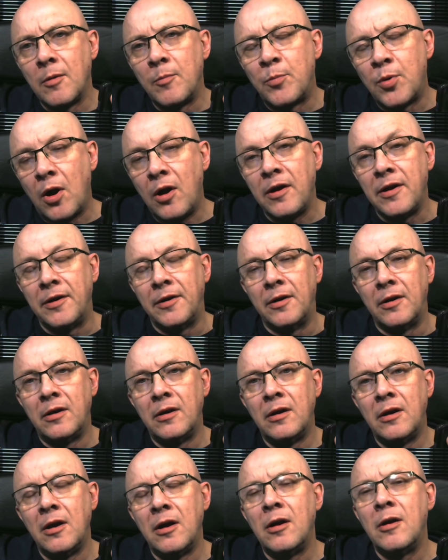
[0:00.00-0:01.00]
Brian,
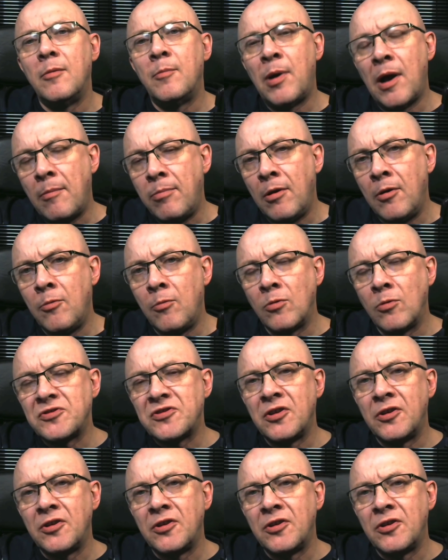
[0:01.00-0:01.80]
Pablo wants